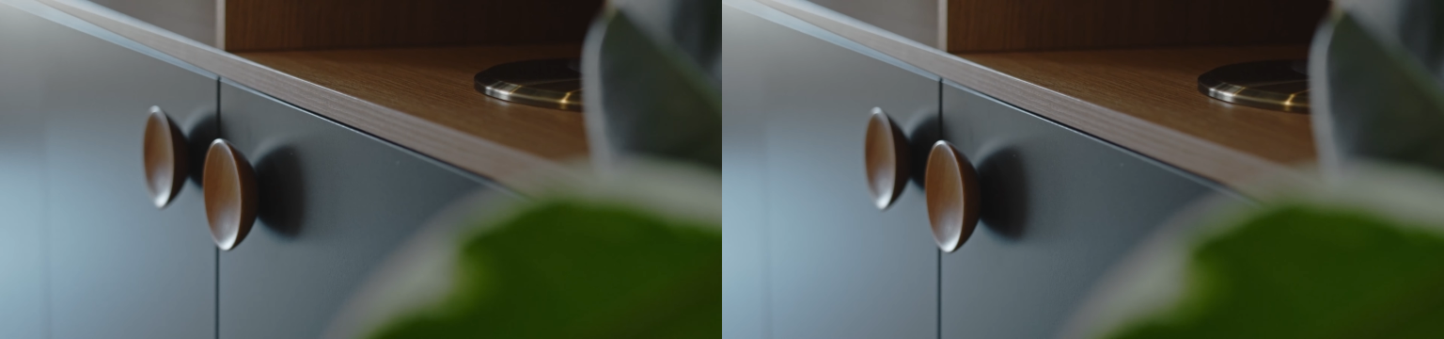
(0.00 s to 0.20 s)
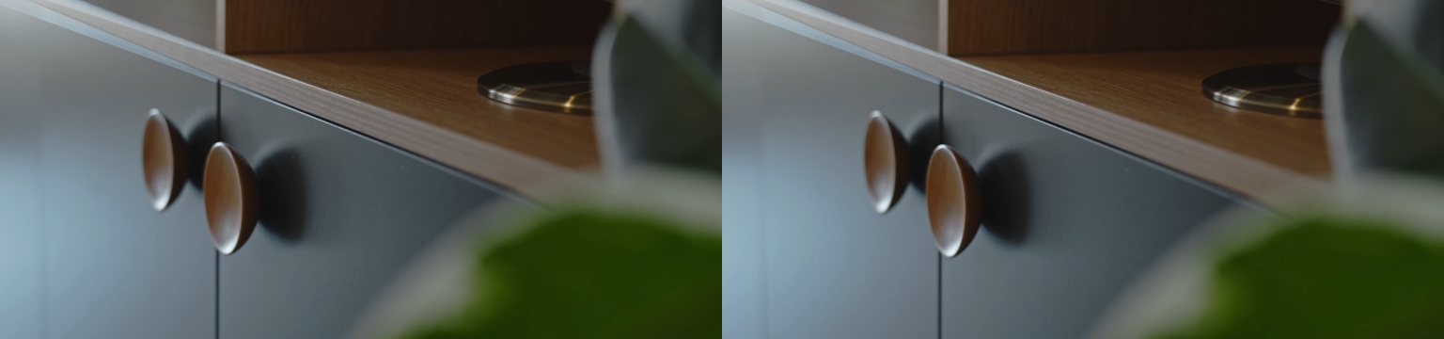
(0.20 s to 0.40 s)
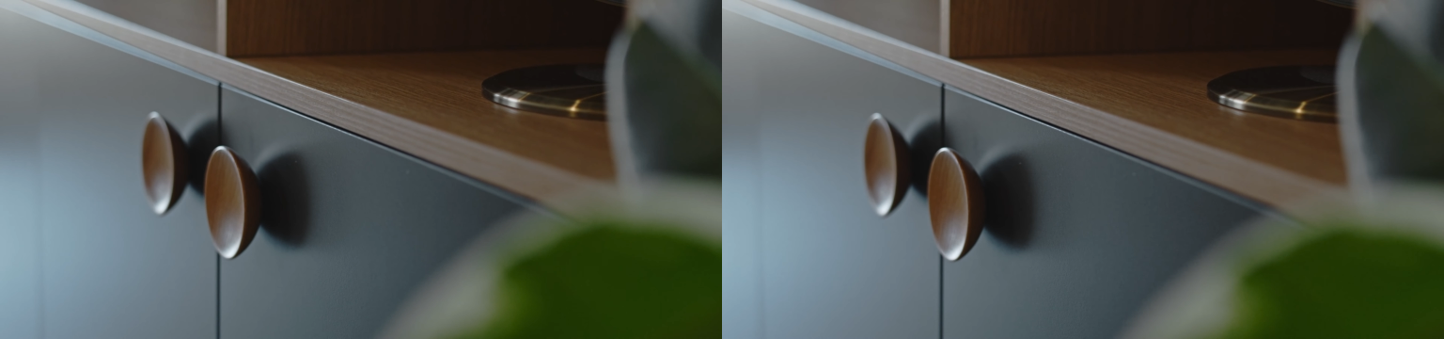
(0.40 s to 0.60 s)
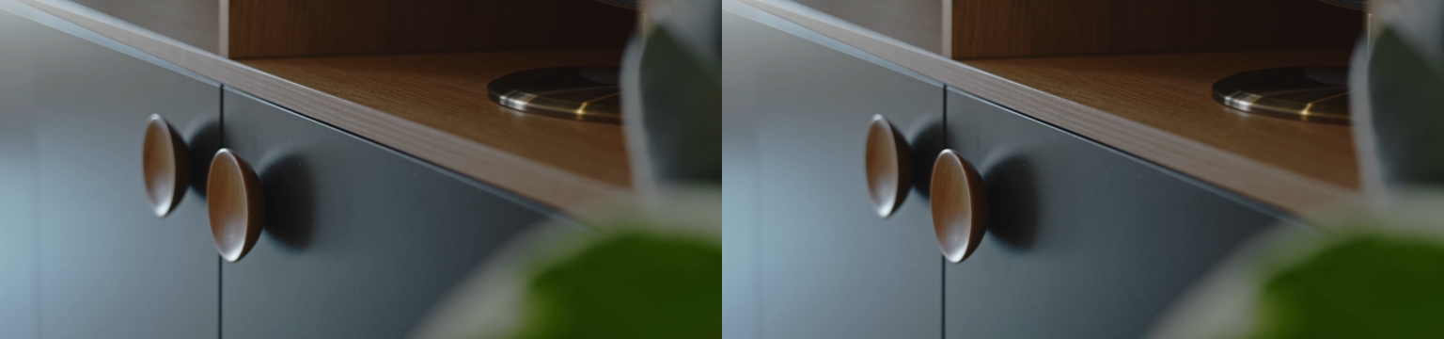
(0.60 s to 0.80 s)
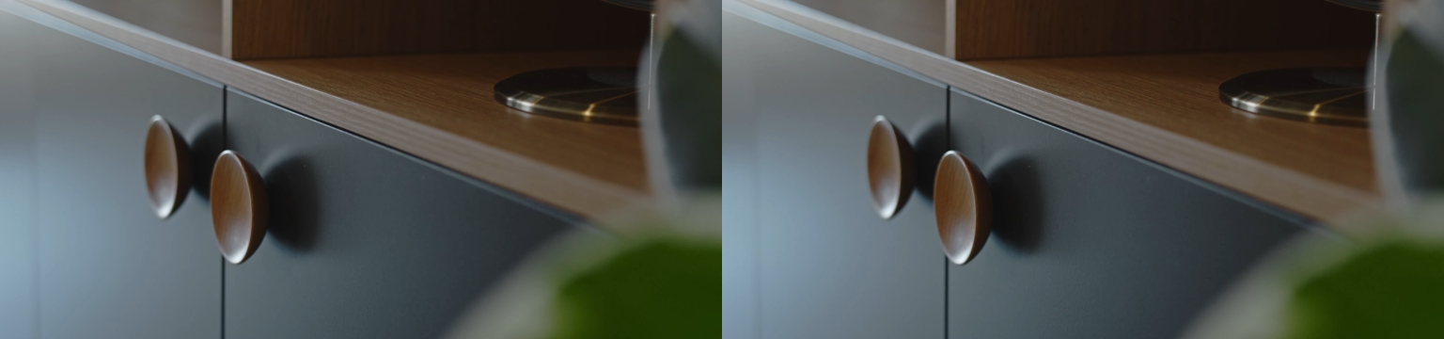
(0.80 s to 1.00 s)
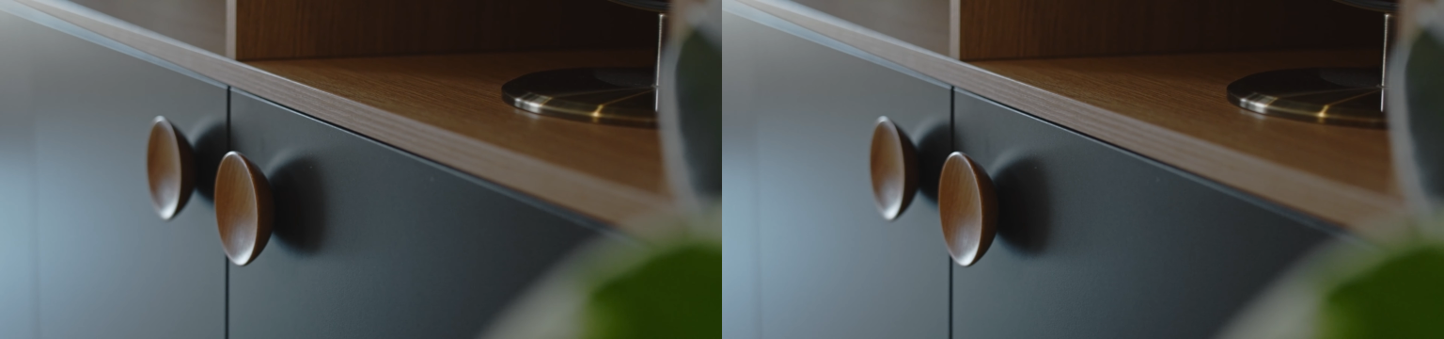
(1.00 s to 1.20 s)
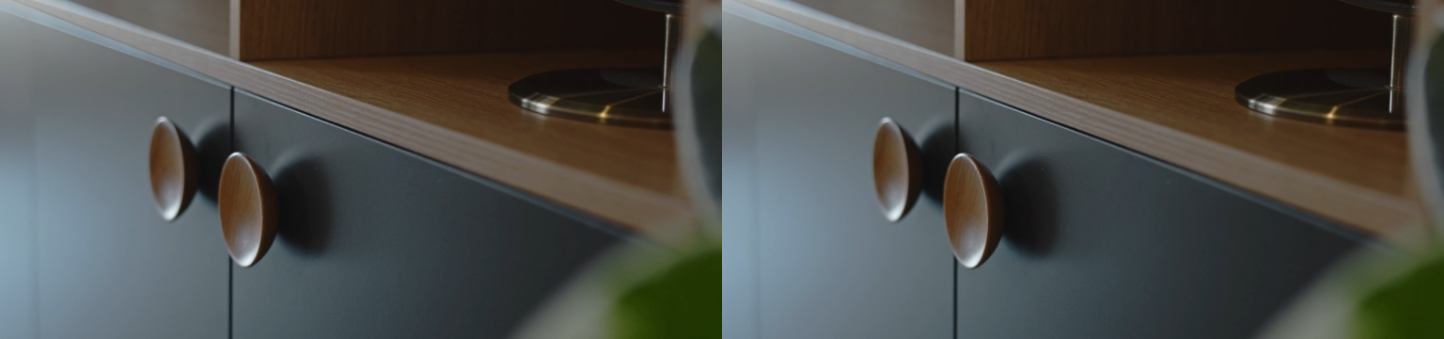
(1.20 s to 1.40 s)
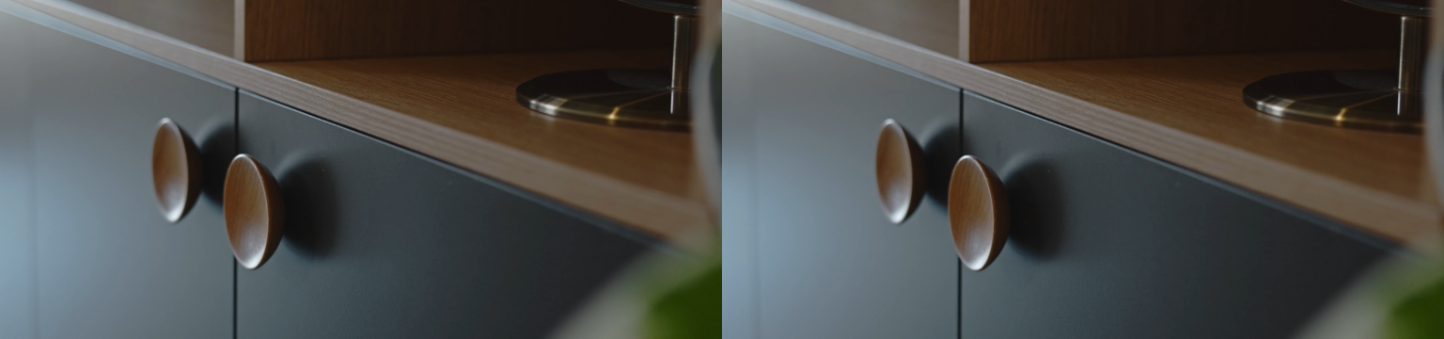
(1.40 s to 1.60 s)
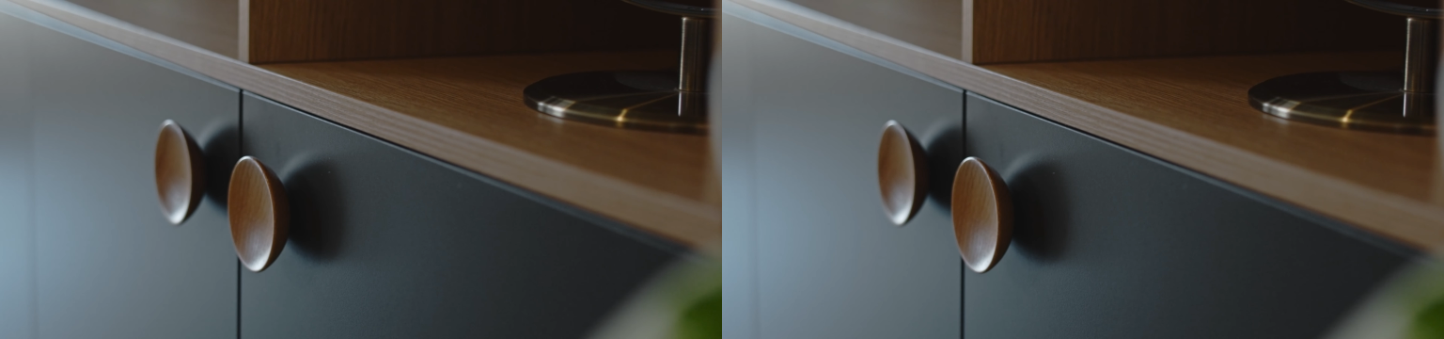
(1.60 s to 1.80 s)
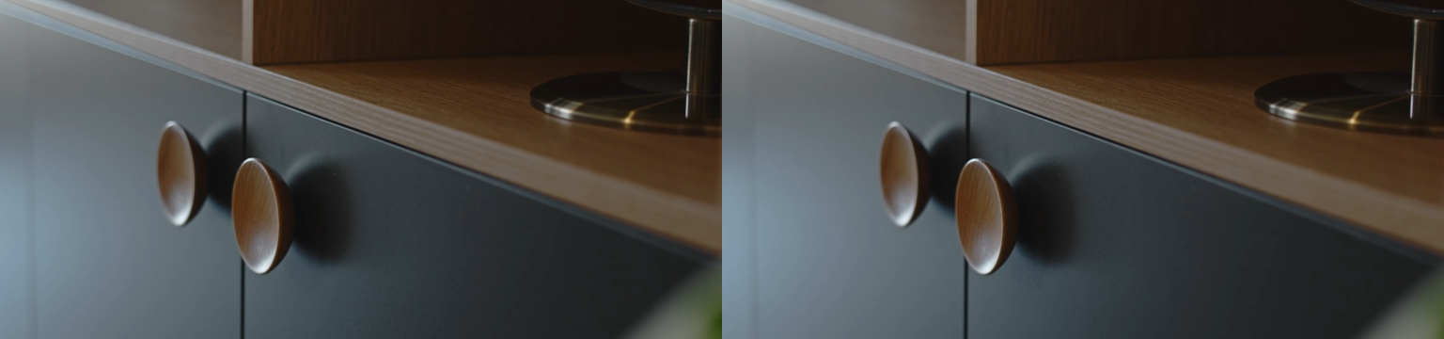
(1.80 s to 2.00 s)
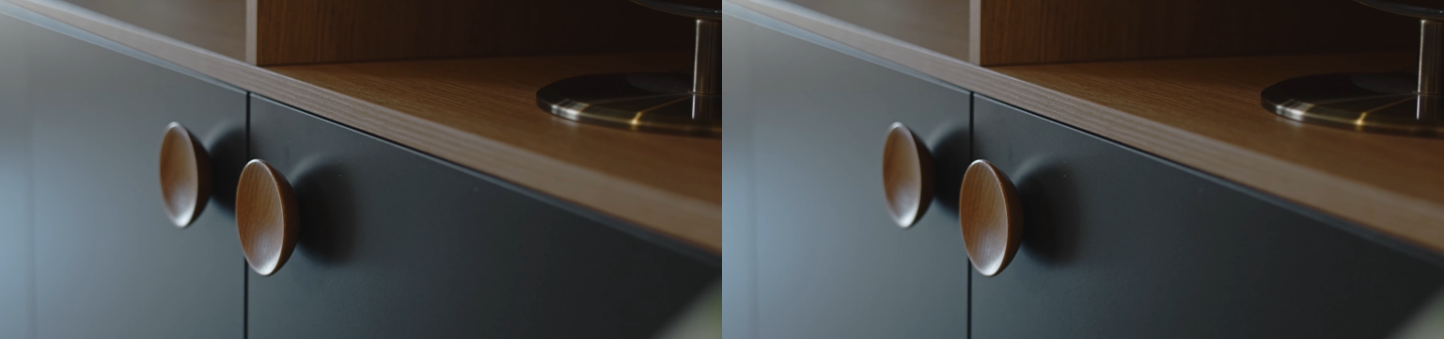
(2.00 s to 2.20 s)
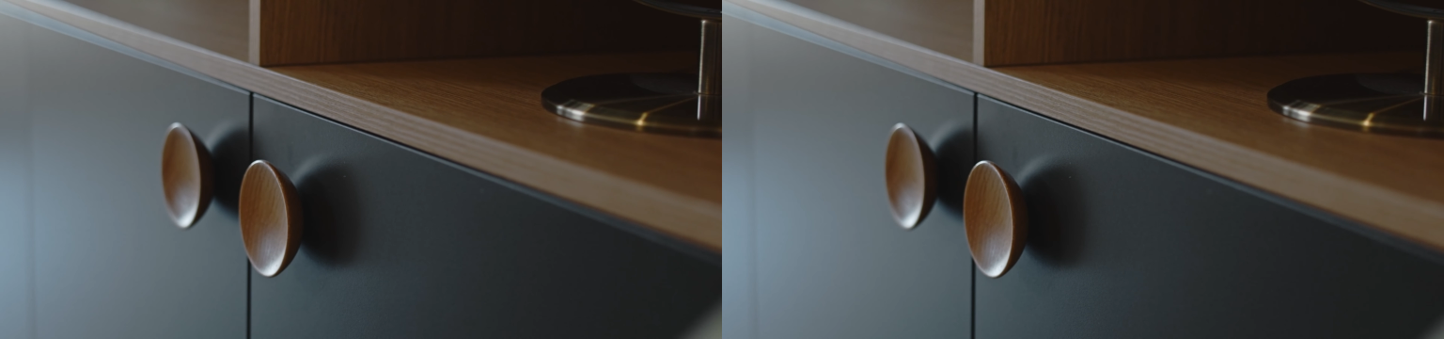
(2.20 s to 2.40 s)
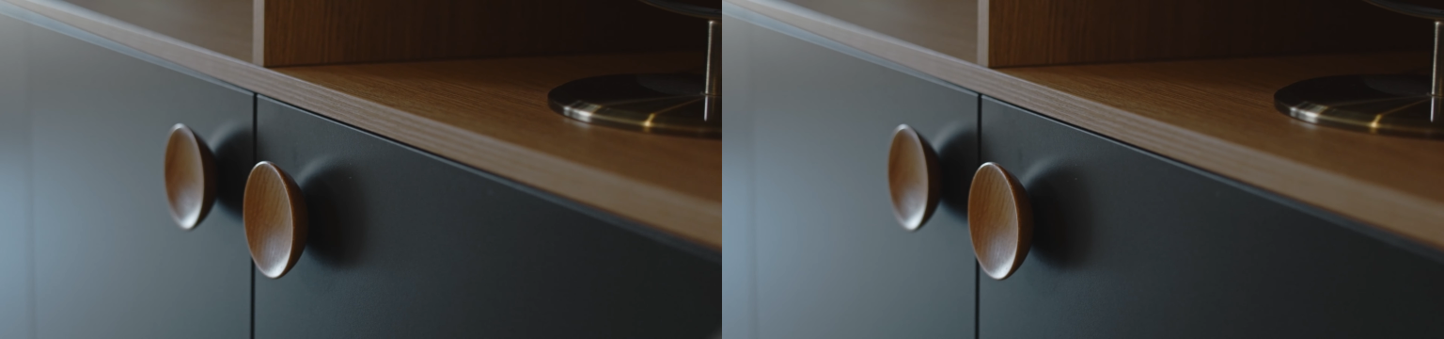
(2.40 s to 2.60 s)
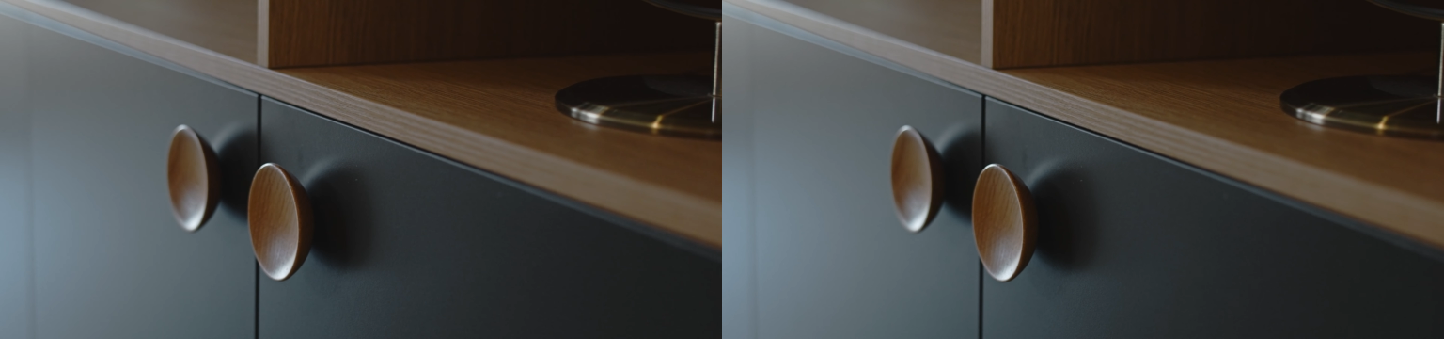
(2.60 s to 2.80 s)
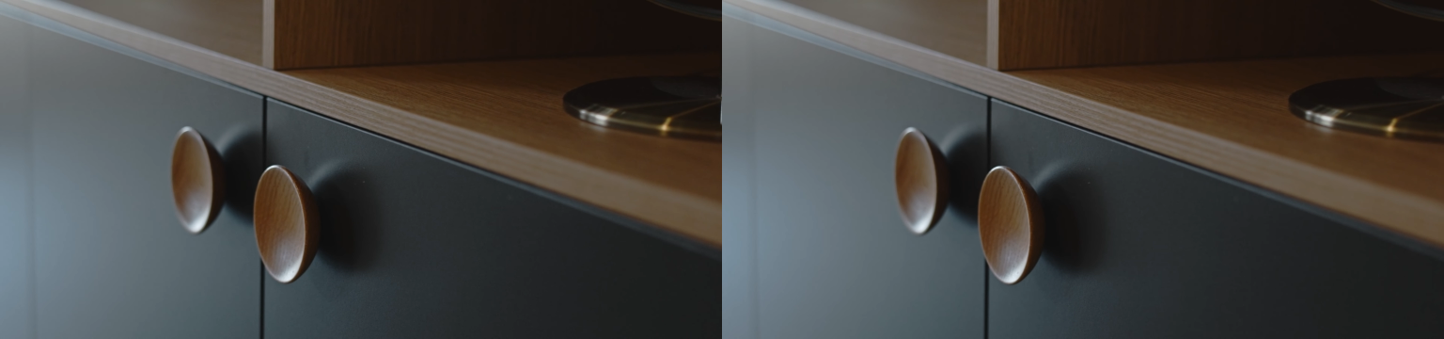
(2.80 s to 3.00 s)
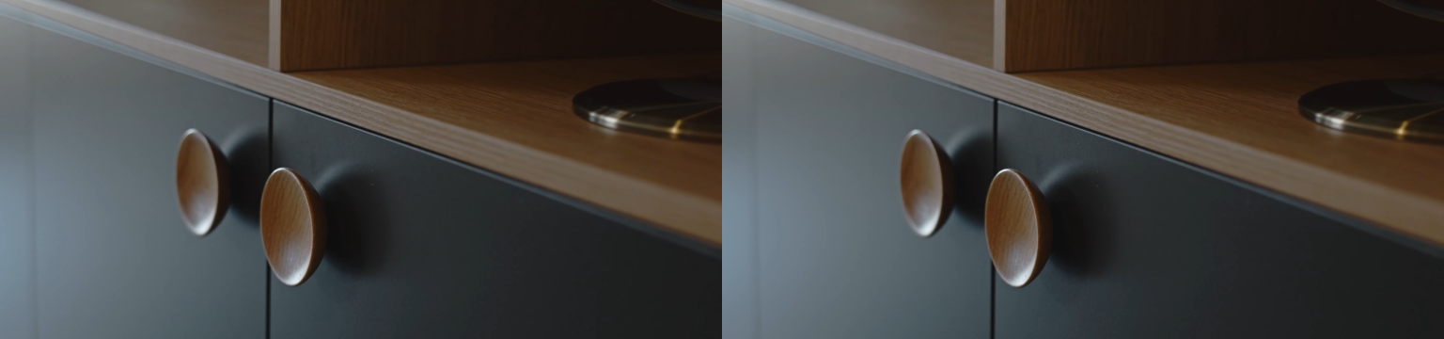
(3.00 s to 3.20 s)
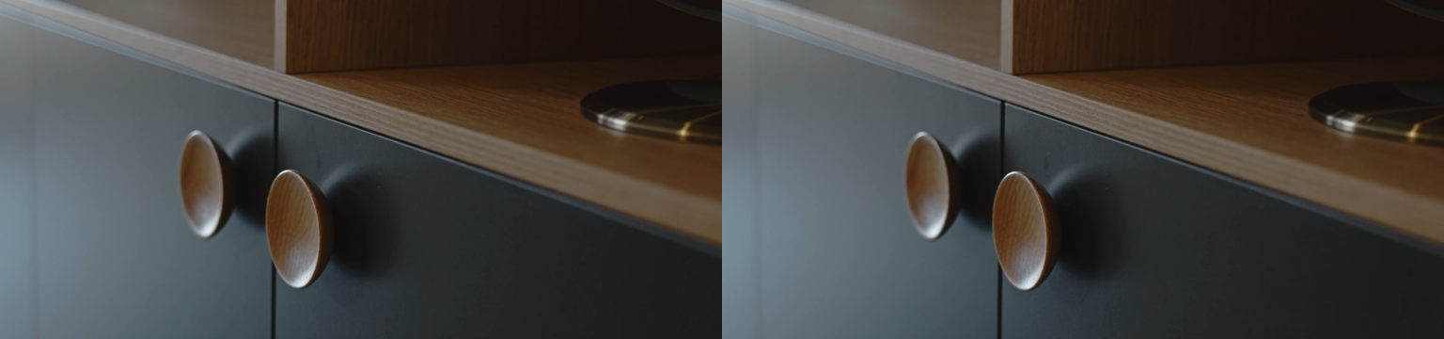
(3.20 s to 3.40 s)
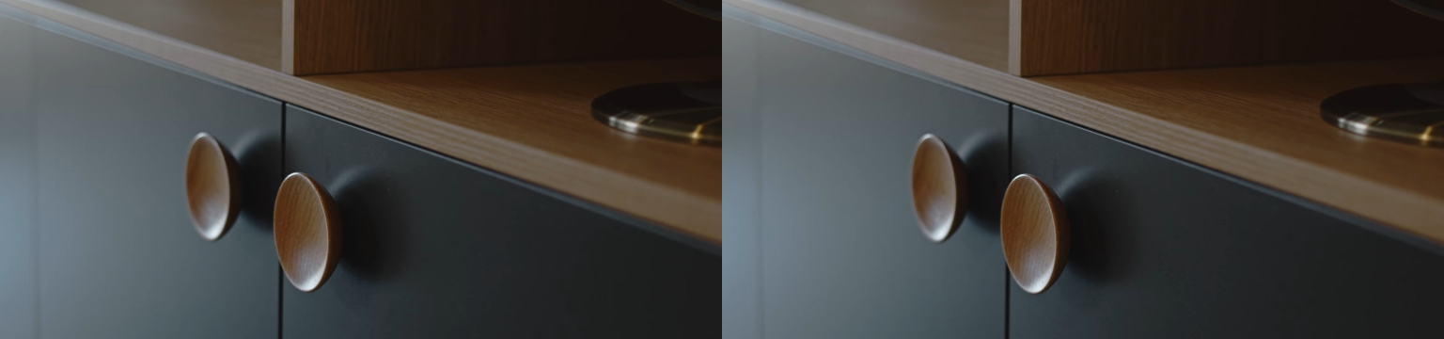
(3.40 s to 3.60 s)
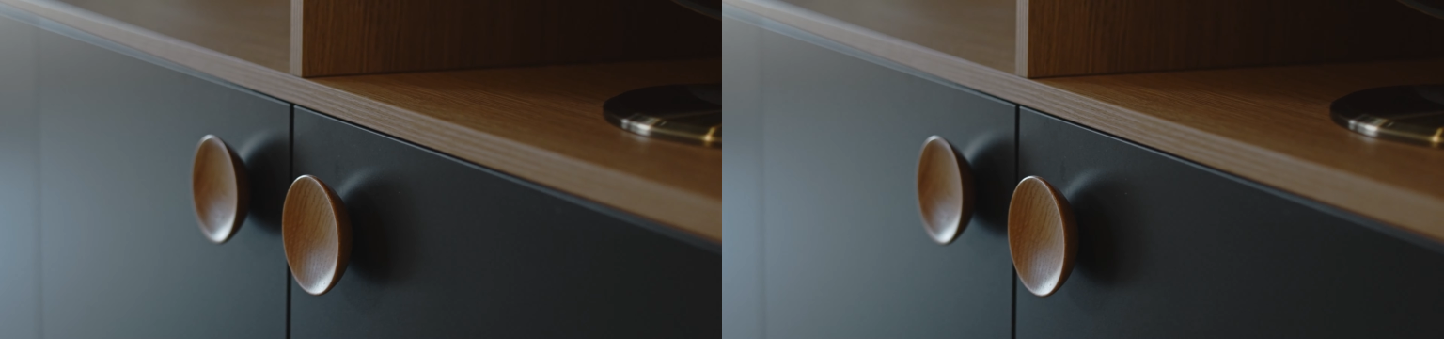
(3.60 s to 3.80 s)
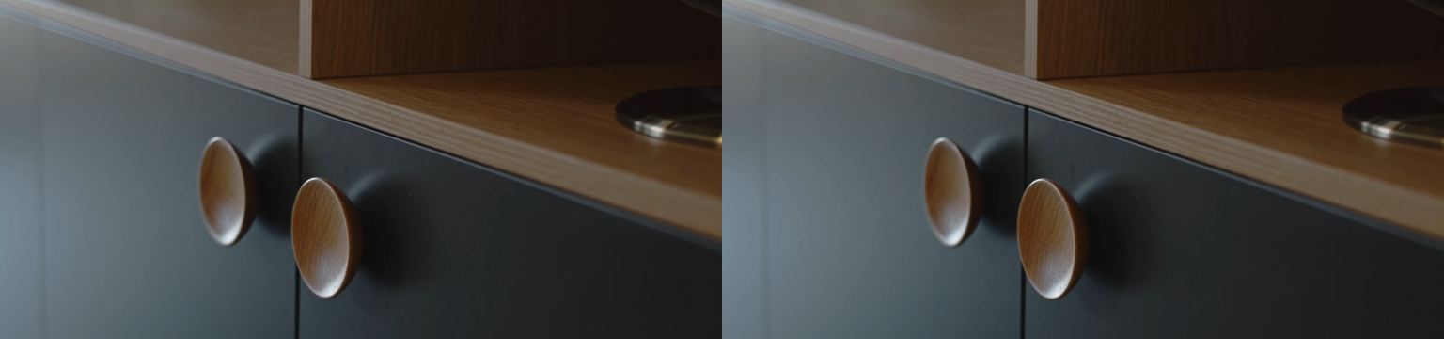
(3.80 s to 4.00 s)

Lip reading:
No face is visible, so there are no lips to read.